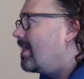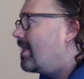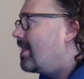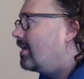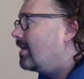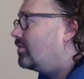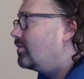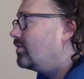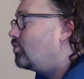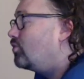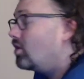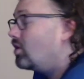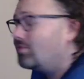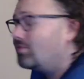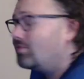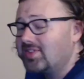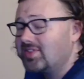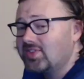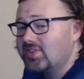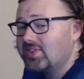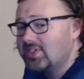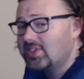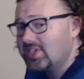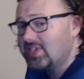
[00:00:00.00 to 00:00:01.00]
more
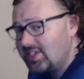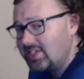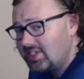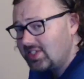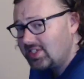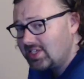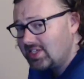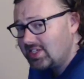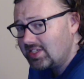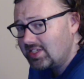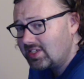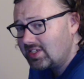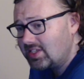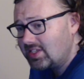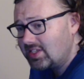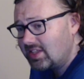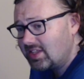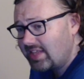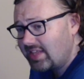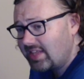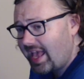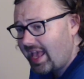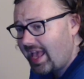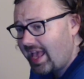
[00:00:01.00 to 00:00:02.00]
resistant
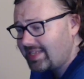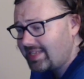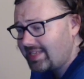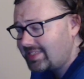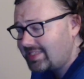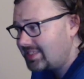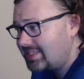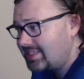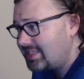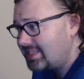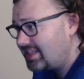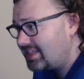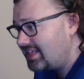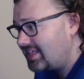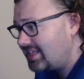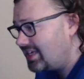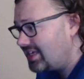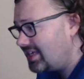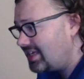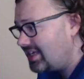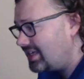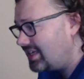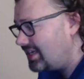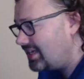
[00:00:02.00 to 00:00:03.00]

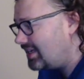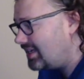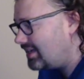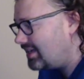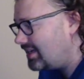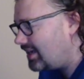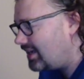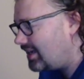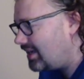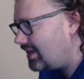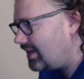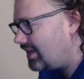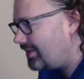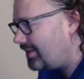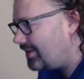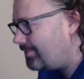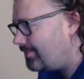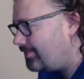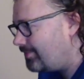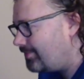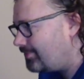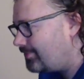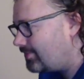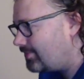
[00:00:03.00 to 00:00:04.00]
um,
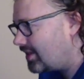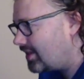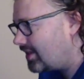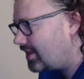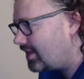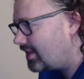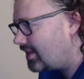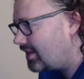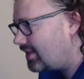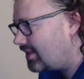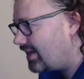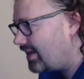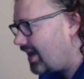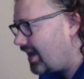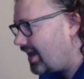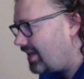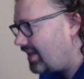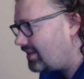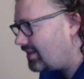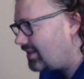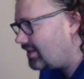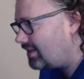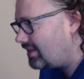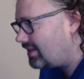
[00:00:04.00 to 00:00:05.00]
that
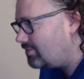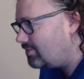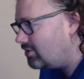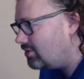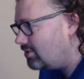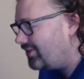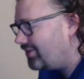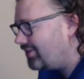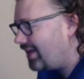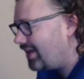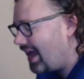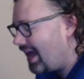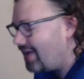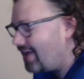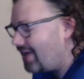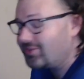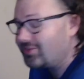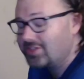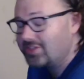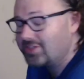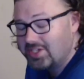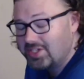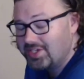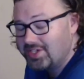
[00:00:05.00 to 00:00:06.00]
the moving average
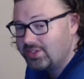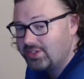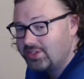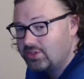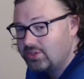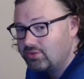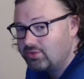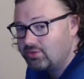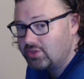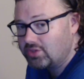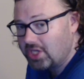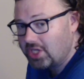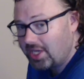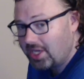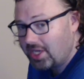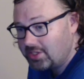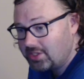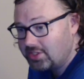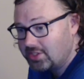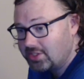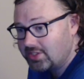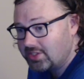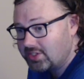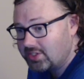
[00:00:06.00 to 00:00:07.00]
is to
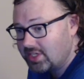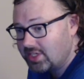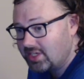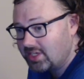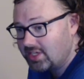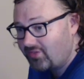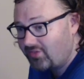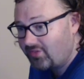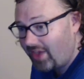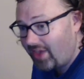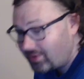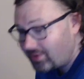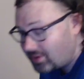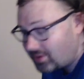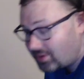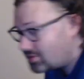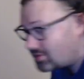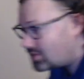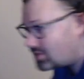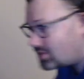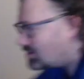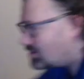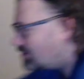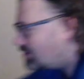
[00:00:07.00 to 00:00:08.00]
changes in values.